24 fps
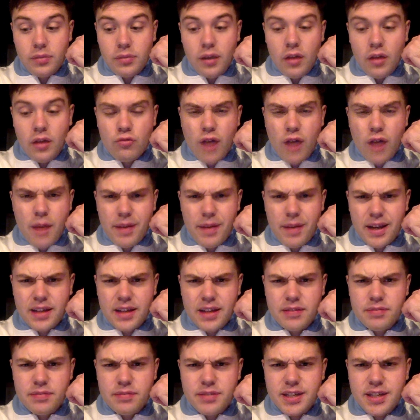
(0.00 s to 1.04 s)
back
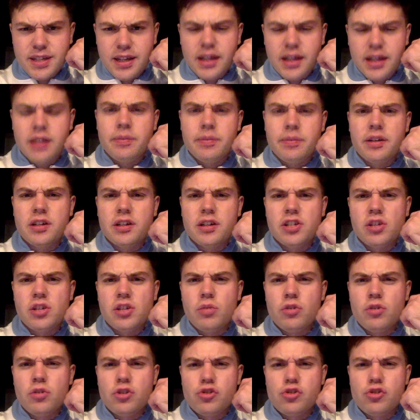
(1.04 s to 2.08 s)
in particular, because I
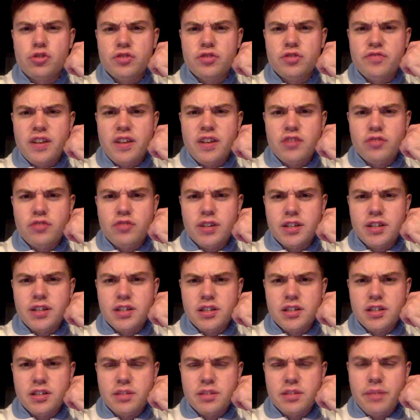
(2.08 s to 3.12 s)
wouldn't trust Fredericks
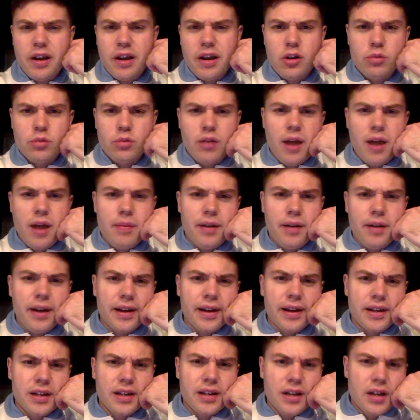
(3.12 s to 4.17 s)
as a backup right
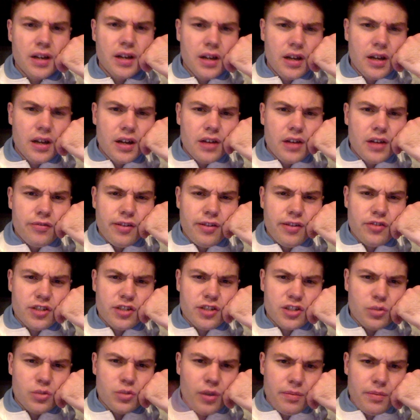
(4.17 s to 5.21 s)
back. Fredericks
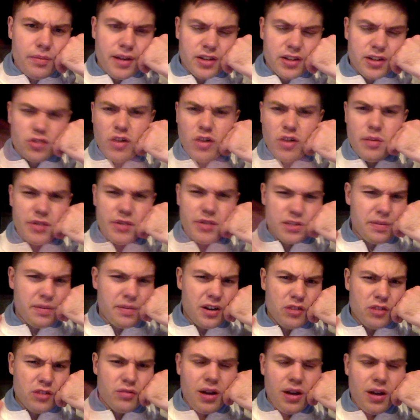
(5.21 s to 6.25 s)
as a wing back's alright, but as a
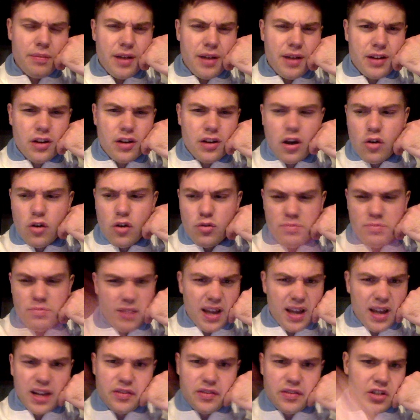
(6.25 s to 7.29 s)
backup right back, no.
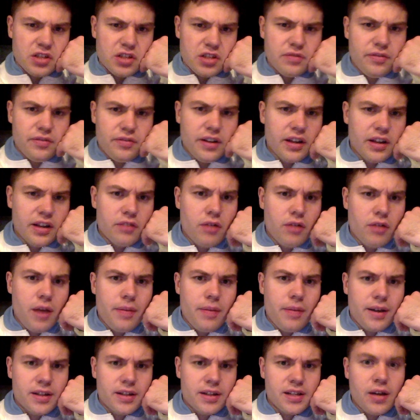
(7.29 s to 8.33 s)
Milenković can fill in at right
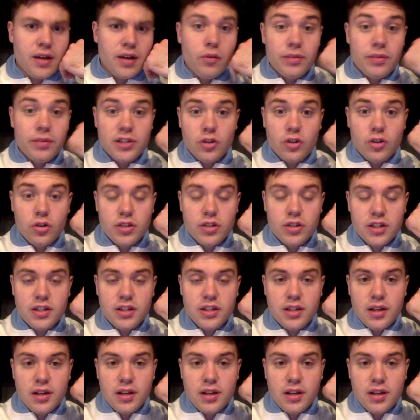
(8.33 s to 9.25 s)
back, so that will be sorted.